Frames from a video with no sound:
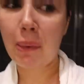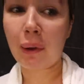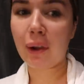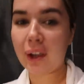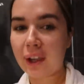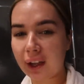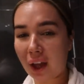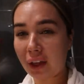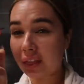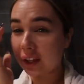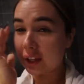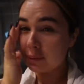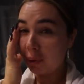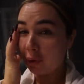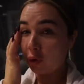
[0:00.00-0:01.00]
about
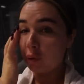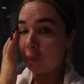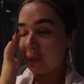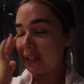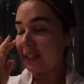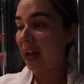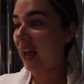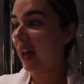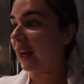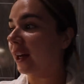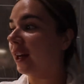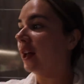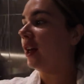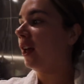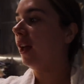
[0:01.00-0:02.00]

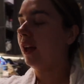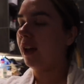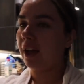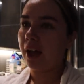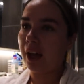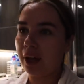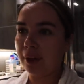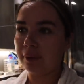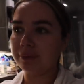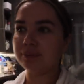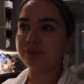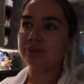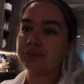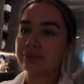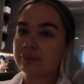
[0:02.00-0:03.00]
10:15.
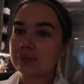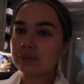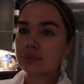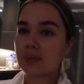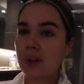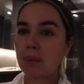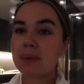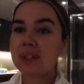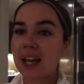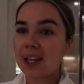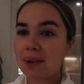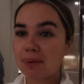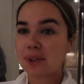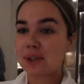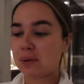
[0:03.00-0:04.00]
I've been
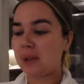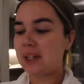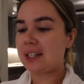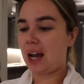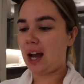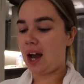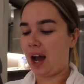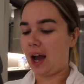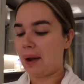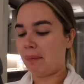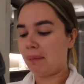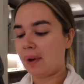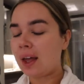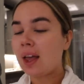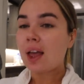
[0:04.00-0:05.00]
taking my sweet time.